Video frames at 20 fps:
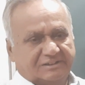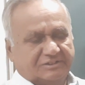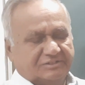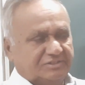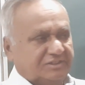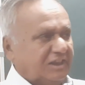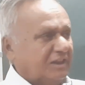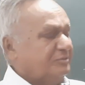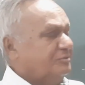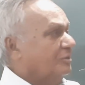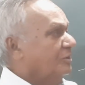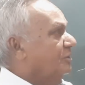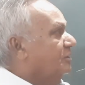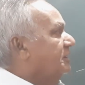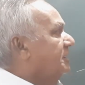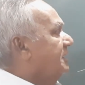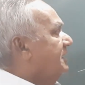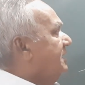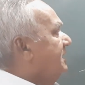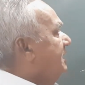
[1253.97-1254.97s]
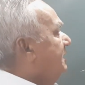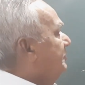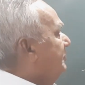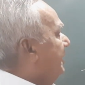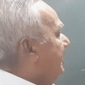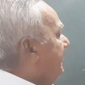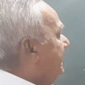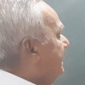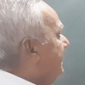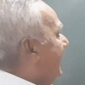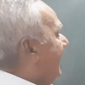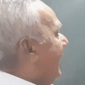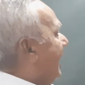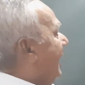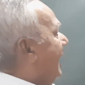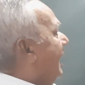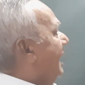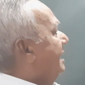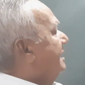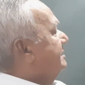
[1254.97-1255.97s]
Therefore, if I
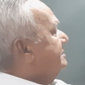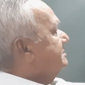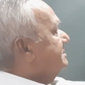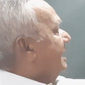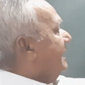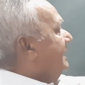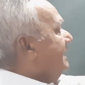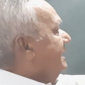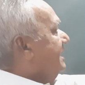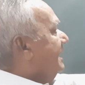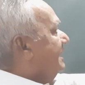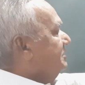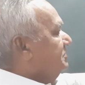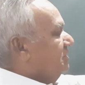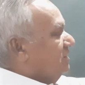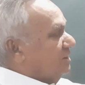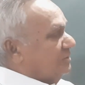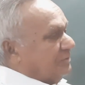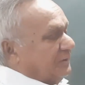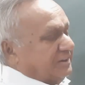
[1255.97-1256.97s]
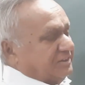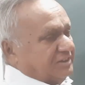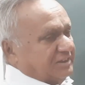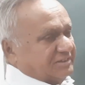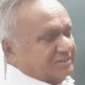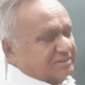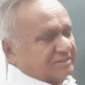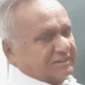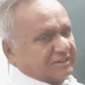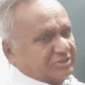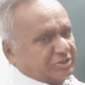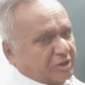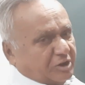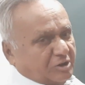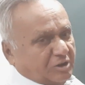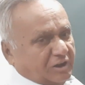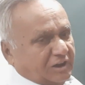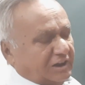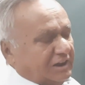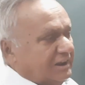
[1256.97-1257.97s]
slightly acidify this
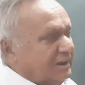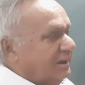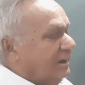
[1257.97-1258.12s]
ethanol